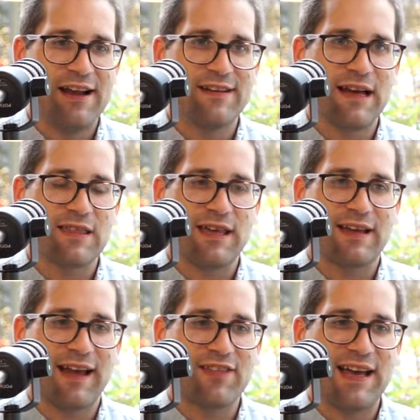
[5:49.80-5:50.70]
And I
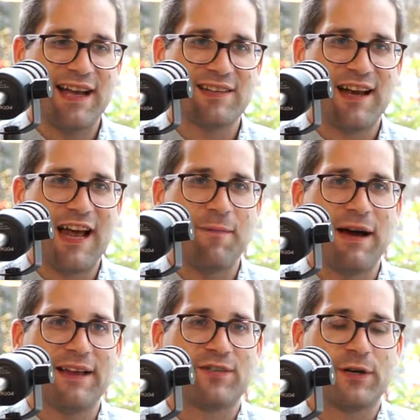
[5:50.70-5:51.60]
think at that
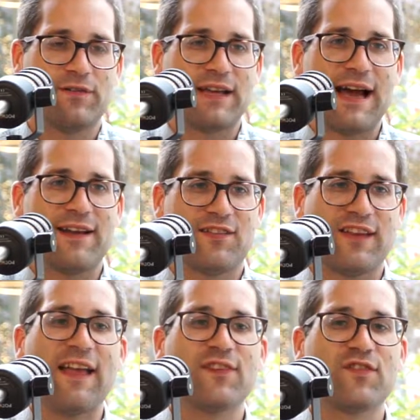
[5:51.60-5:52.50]
time, I sort of got
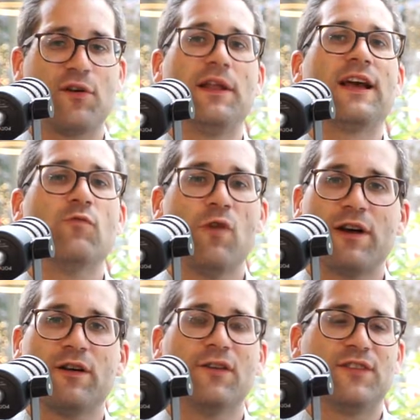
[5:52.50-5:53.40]
a sense for like
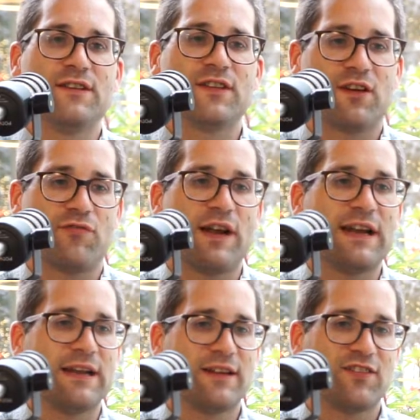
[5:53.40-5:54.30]
what goes into
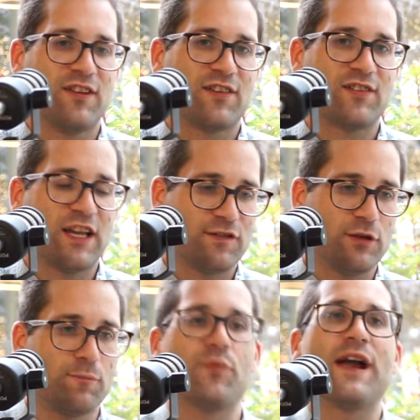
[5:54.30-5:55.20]
creating a
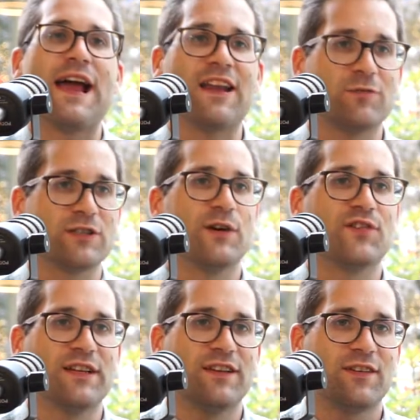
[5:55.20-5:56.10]
successful brand, what
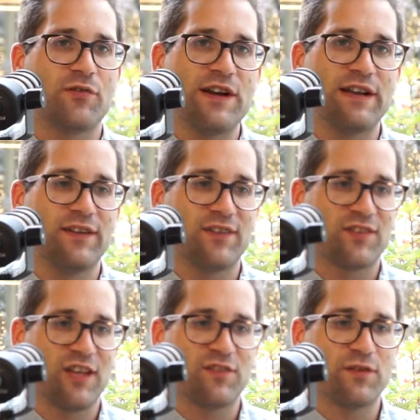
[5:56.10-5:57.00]
goes into creating a
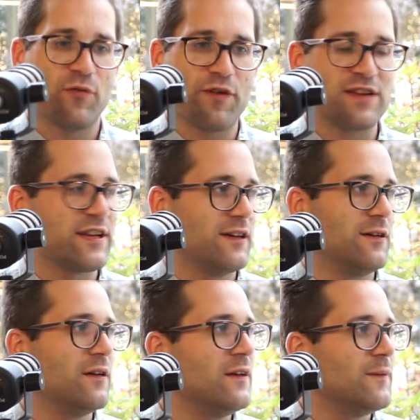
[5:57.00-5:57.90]
successful
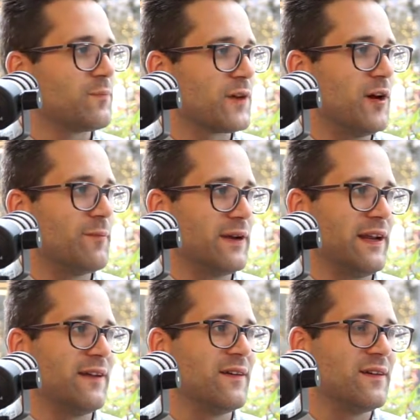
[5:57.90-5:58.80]
retail
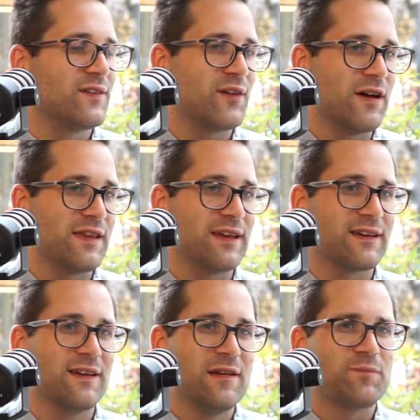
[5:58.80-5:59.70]
company. So I
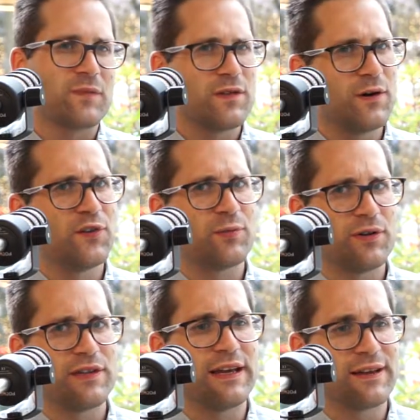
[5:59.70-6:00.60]
think
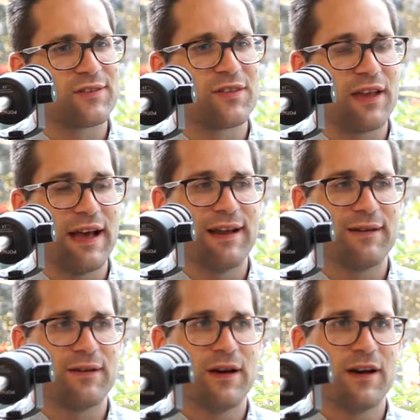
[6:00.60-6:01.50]
those were things
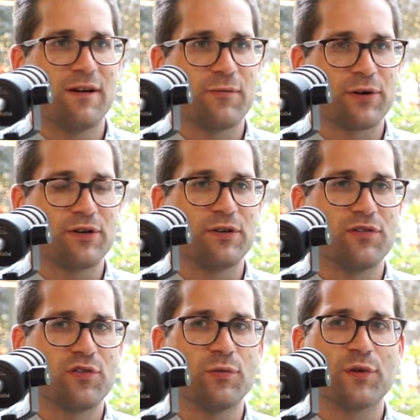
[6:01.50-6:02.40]
that were
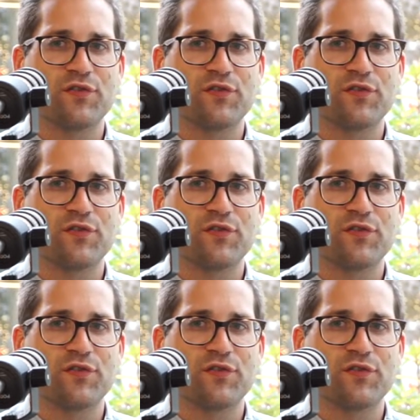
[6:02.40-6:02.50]
good